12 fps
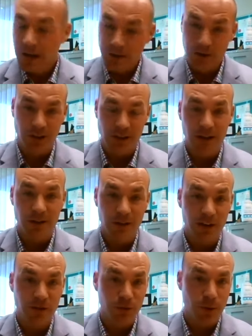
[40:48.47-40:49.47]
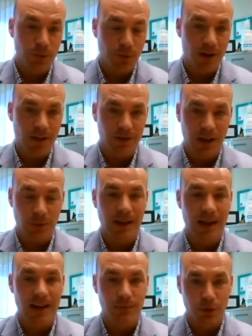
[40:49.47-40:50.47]
There's a lot of vegetable products that will
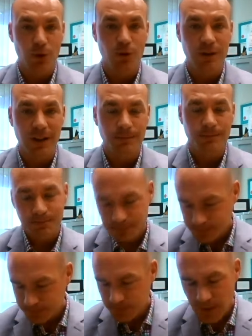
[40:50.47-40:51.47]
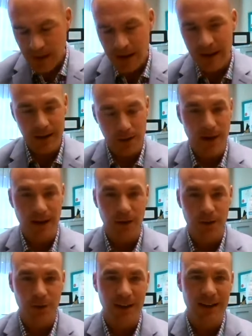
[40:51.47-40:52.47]
have protein and omega
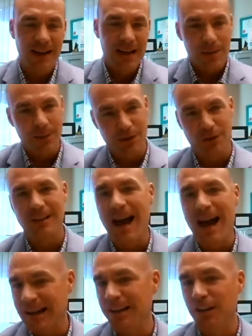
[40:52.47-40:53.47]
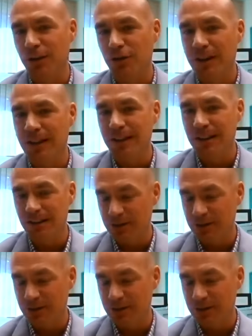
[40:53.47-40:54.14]
three, but they're lacking the creatine.